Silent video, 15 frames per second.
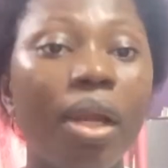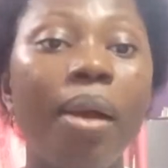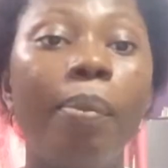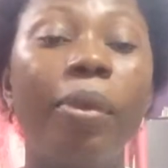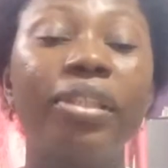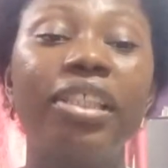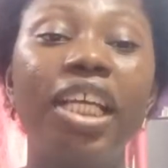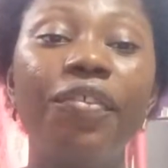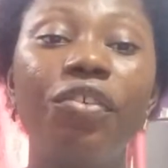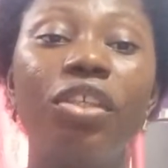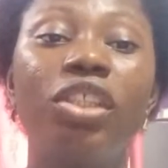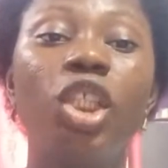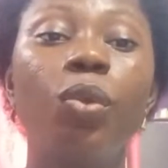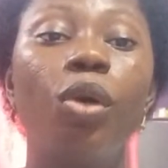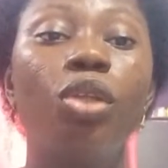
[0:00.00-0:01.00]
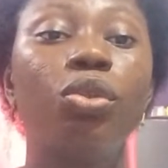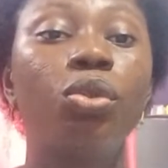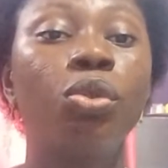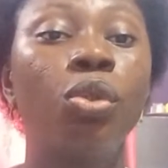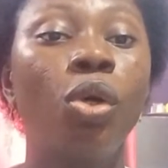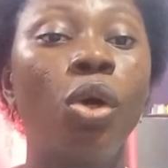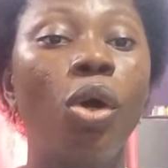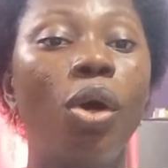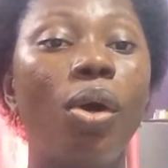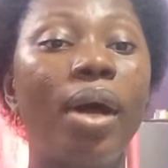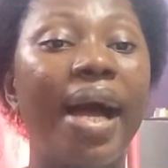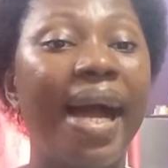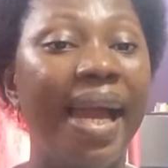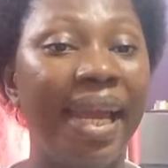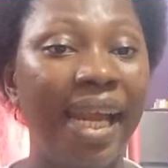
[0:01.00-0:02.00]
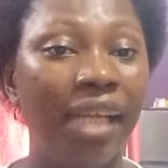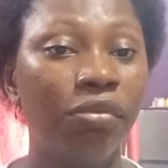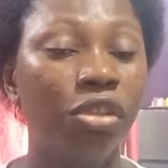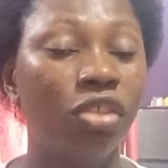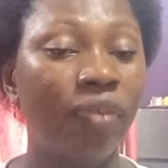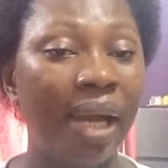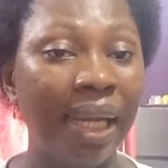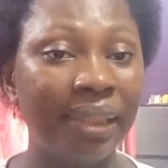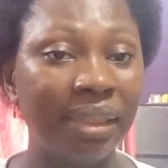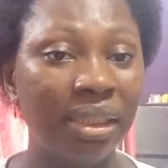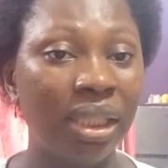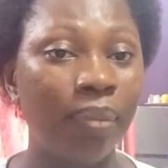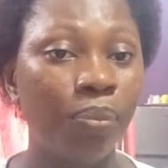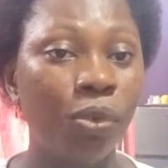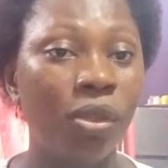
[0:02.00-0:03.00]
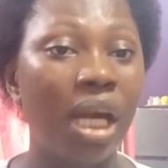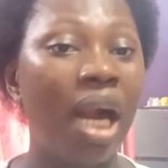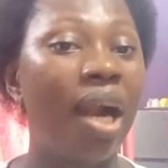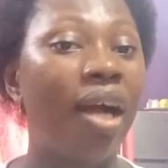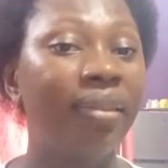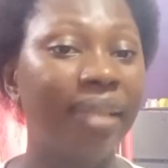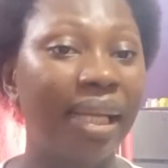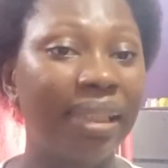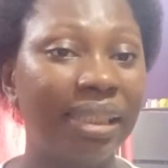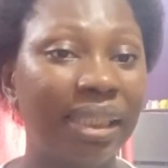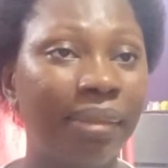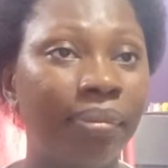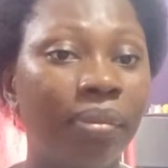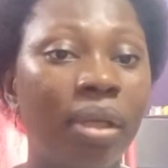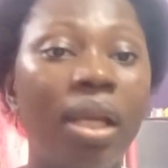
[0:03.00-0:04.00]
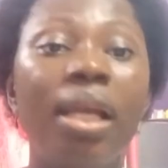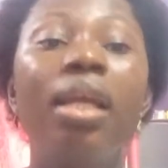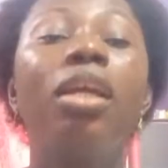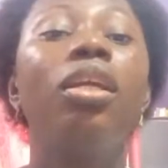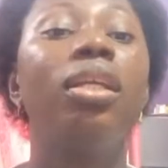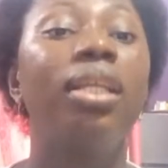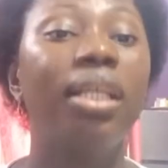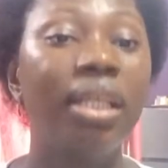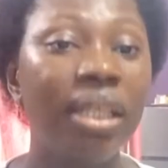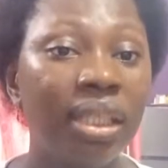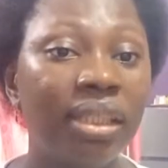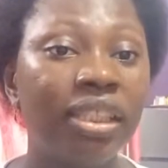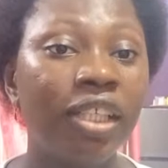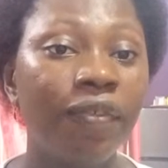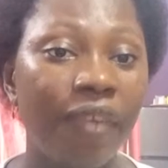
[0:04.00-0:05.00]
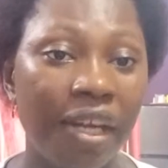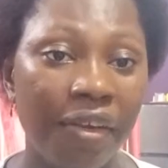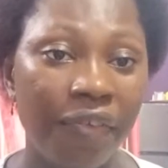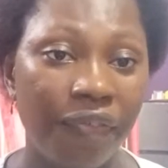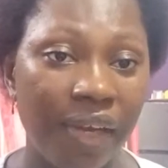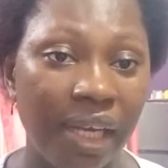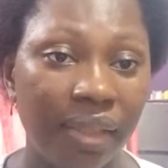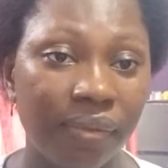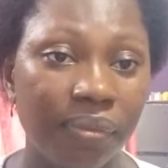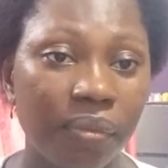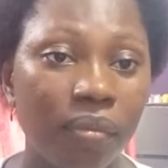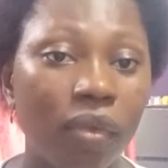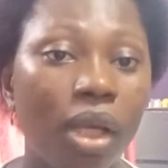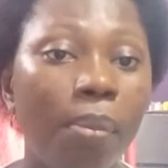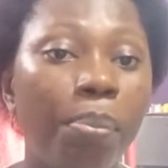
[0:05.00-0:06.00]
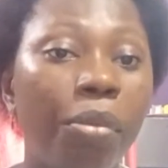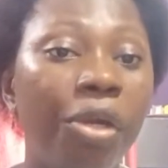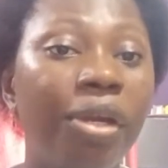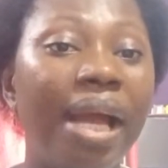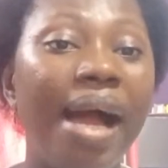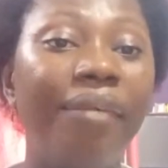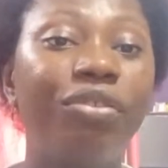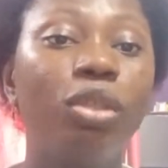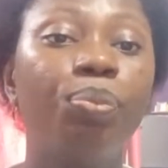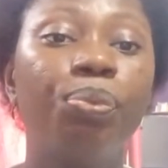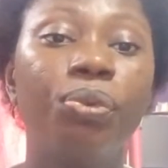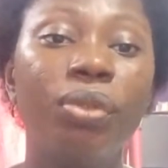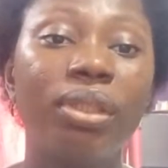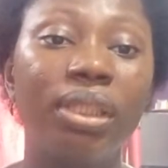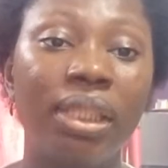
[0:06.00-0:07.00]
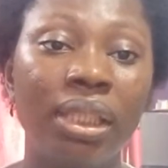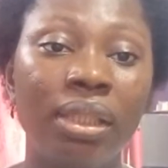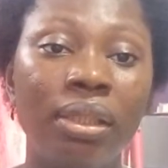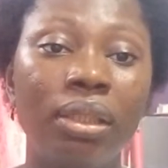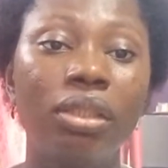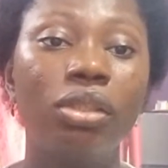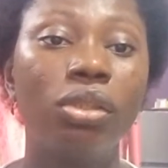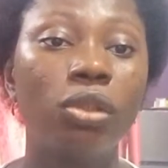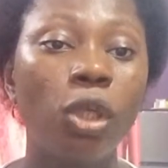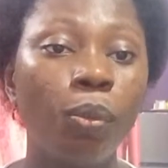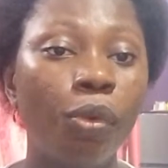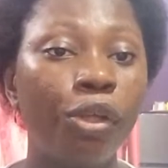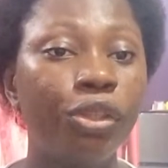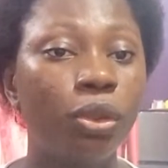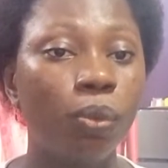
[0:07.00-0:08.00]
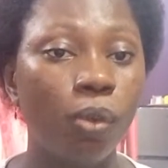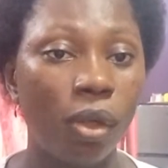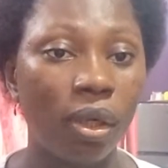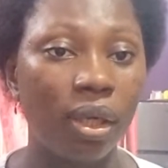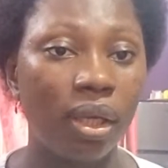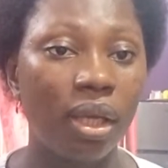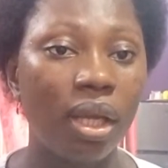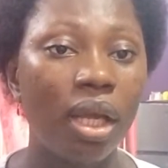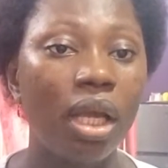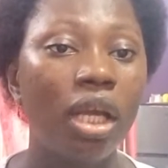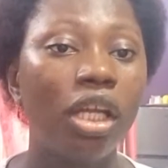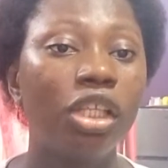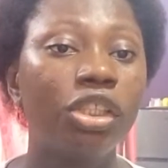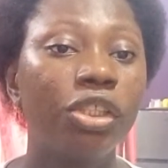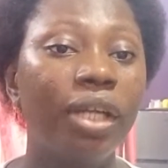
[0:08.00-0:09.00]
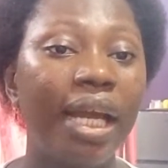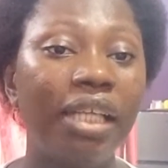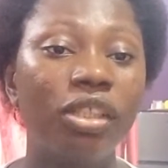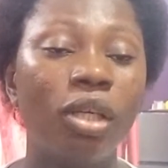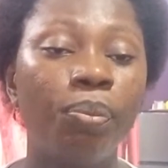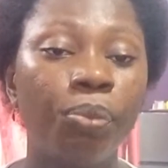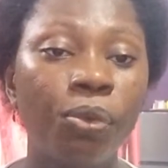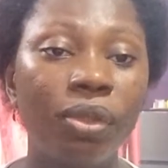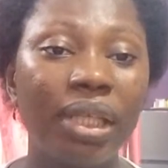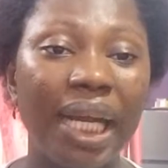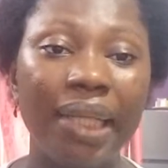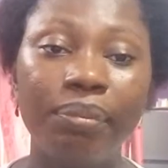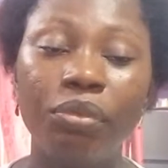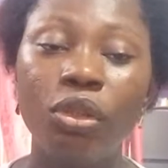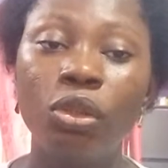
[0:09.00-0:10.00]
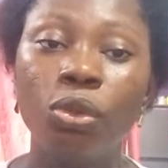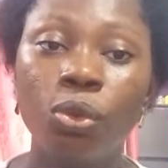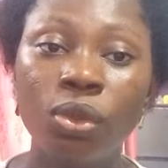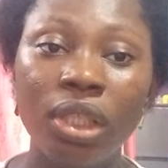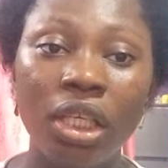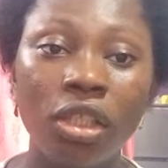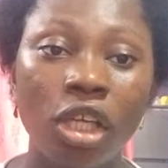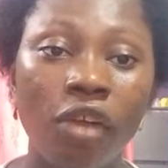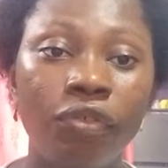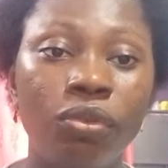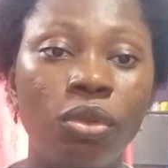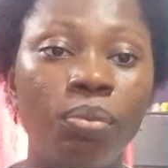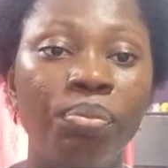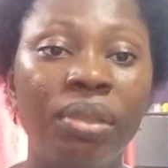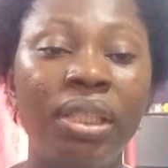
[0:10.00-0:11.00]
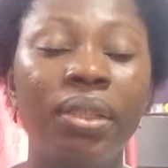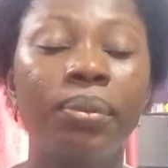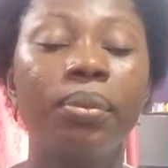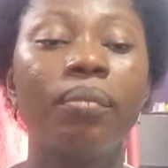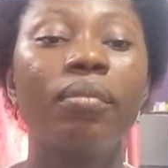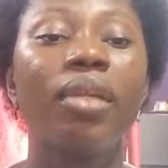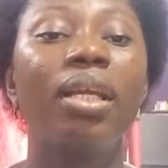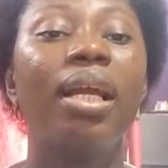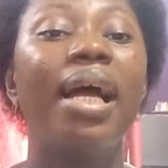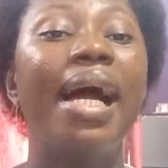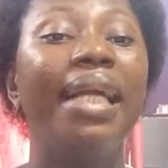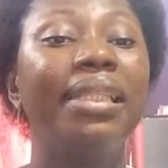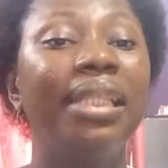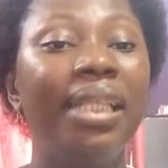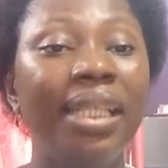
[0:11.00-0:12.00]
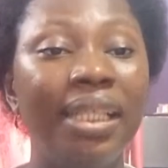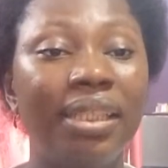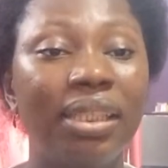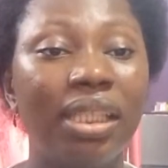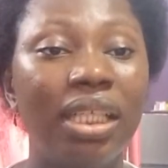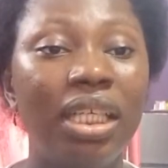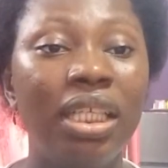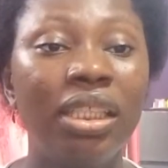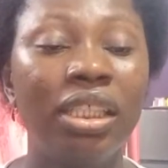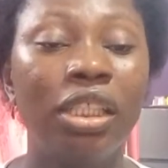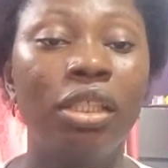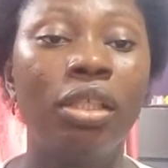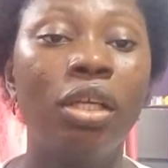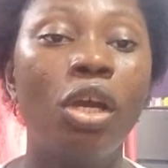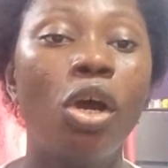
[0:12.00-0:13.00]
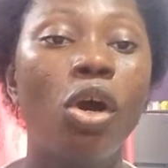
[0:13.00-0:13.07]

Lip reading: But if you still want to go ahead with writing a book around that theme, it's still very fine. But you have to put in so much work so that your book can be good enough to be at least in the